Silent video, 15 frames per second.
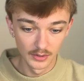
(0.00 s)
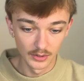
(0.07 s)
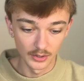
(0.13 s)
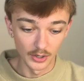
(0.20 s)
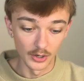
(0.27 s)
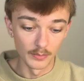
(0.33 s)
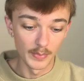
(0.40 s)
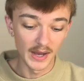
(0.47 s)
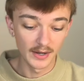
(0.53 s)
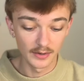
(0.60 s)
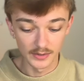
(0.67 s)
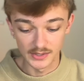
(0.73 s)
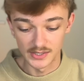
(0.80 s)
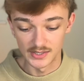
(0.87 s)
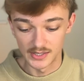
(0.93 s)
go back
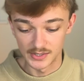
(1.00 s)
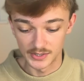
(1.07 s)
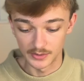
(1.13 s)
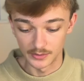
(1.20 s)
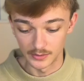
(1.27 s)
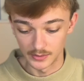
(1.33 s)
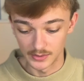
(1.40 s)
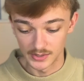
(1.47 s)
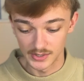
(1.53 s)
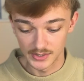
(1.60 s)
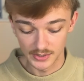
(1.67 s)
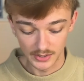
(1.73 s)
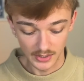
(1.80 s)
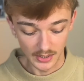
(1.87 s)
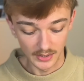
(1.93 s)
onto Discord,
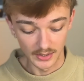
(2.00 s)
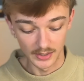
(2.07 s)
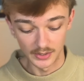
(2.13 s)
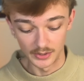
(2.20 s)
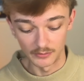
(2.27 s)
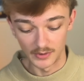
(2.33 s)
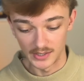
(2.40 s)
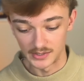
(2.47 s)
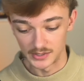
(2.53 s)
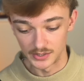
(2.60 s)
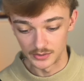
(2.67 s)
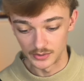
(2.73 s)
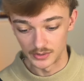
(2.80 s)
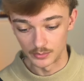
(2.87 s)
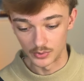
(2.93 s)
and then you're ready to do
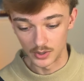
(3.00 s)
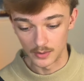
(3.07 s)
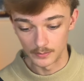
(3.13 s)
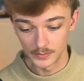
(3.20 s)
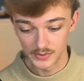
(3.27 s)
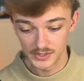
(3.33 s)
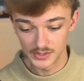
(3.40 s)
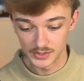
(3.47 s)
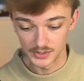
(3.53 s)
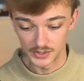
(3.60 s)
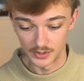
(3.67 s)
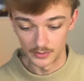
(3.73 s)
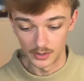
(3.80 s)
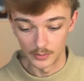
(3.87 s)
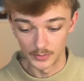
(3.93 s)
your prompt. So
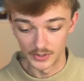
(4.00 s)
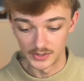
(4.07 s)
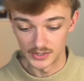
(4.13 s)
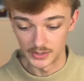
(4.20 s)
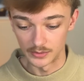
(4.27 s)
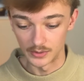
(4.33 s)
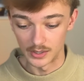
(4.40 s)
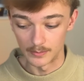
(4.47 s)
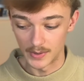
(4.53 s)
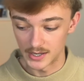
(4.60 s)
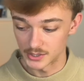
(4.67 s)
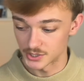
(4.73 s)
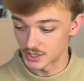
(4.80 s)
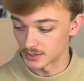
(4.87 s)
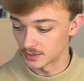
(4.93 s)
I'm going to do
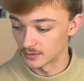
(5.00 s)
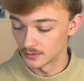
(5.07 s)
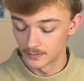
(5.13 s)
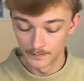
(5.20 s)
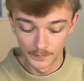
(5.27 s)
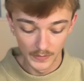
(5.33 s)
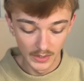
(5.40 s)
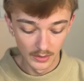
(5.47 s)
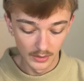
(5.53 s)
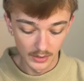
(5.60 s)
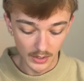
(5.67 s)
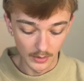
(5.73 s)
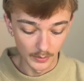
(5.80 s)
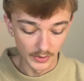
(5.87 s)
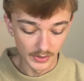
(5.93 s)
imagine,
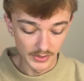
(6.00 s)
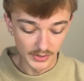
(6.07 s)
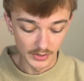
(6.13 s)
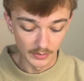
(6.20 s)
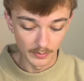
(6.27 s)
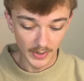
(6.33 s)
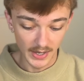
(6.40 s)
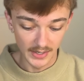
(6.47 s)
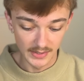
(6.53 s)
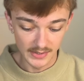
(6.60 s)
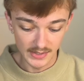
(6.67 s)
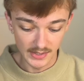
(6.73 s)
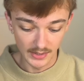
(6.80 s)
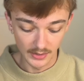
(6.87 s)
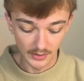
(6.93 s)
I'm going to do
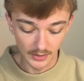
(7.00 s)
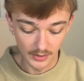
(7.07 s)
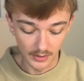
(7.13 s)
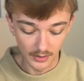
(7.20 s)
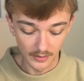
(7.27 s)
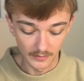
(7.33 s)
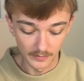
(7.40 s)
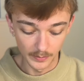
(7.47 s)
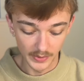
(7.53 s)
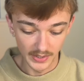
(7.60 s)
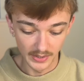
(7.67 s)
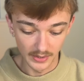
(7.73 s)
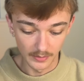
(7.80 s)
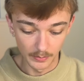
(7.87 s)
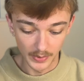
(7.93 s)
painting of
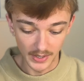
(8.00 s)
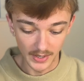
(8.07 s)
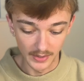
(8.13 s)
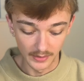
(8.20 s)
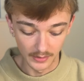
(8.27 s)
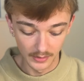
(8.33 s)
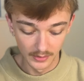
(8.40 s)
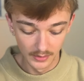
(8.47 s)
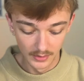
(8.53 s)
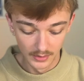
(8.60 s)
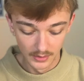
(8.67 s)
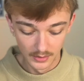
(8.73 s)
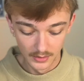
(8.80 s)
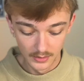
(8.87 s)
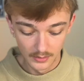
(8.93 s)
Big Ben,
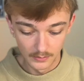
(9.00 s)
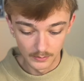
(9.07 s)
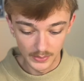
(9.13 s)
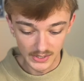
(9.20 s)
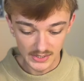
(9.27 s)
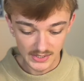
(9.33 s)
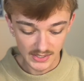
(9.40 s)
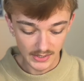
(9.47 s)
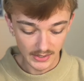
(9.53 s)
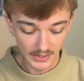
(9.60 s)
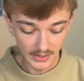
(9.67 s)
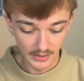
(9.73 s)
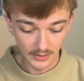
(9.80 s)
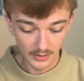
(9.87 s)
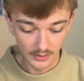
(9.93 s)

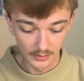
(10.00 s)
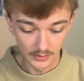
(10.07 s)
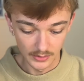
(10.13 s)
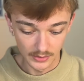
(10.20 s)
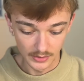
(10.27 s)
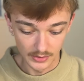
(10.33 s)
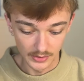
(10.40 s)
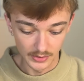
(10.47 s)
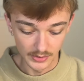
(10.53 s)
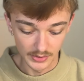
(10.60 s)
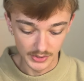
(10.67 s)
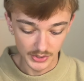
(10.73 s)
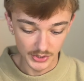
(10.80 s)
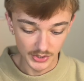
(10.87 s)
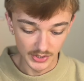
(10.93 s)
busy London
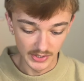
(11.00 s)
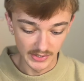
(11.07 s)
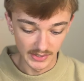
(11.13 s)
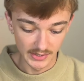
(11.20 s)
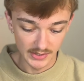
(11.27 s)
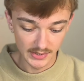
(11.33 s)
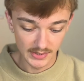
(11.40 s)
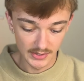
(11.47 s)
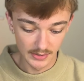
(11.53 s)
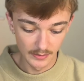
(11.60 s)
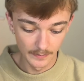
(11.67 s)
street,